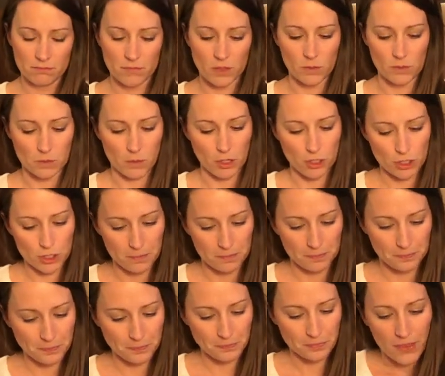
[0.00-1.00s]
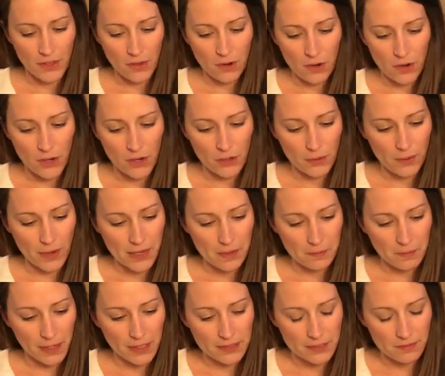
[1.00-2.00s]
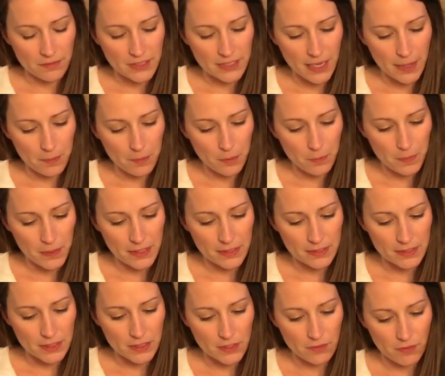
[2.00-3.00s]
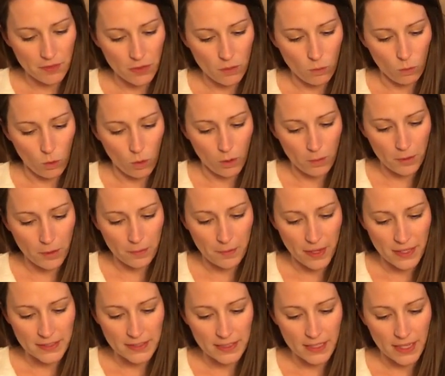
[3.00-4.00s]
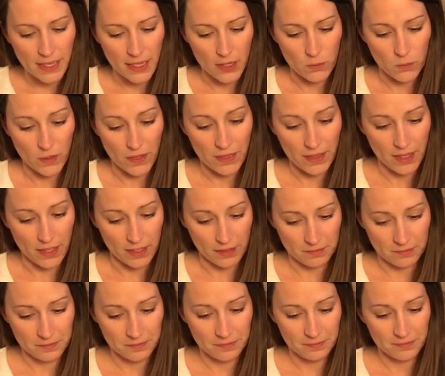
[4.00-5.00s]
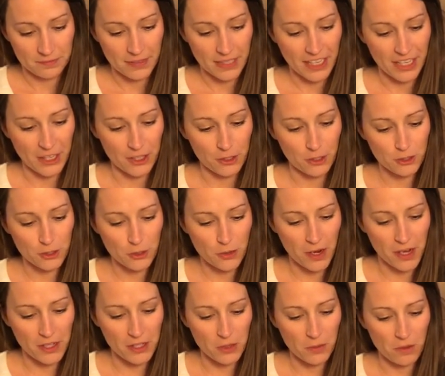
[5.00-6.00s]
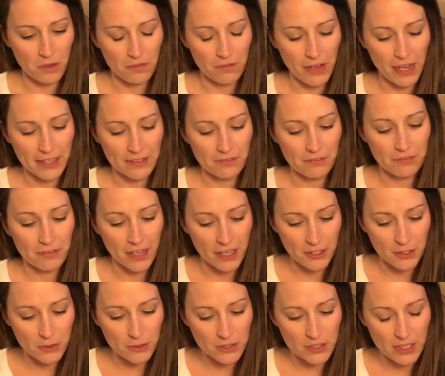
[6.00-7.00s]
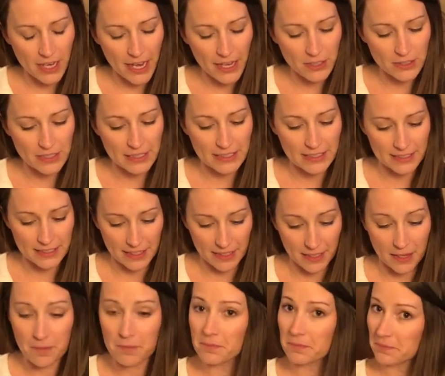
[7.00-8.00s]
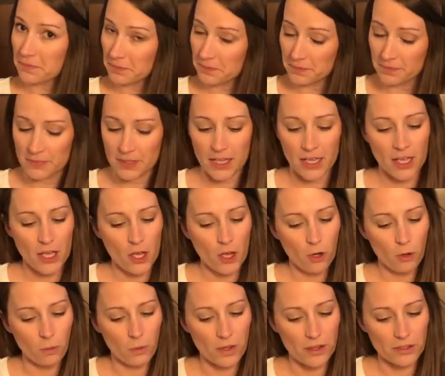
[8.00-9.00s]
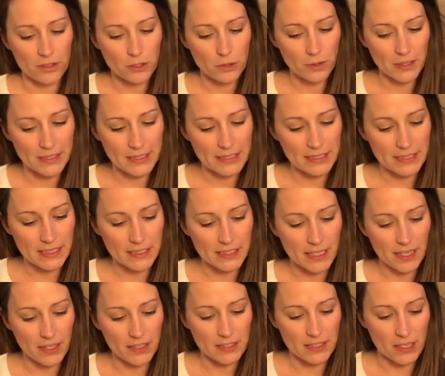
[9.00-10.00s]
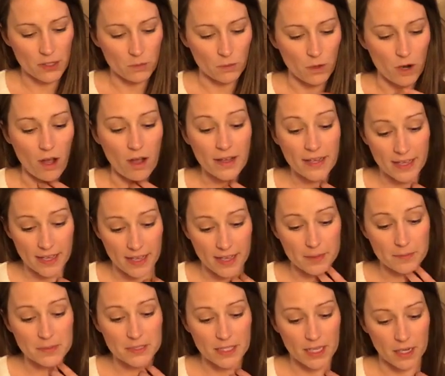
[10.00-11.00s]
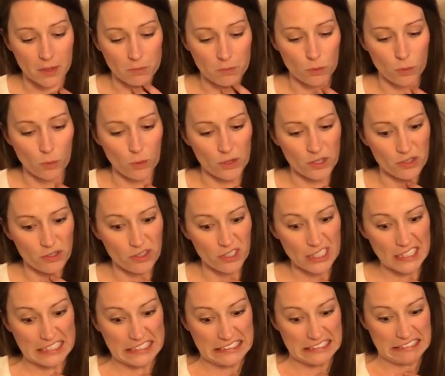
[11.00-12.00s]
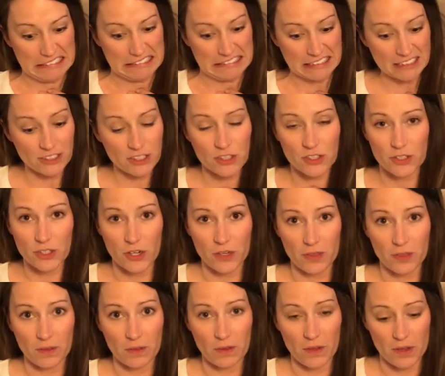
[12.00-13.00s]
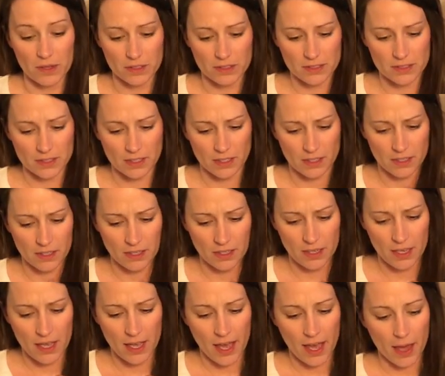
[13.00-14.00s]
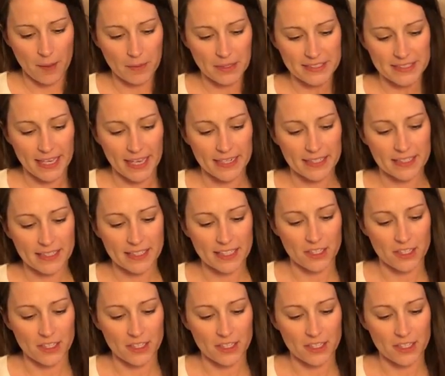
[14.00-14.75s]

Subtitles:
it was March. There are a great mix of staple pieces for the warmer months ahead within. In your trunk, you will find fun new styles in denim with trendy details like raw hems and embroidery to start the looks. I'm excited to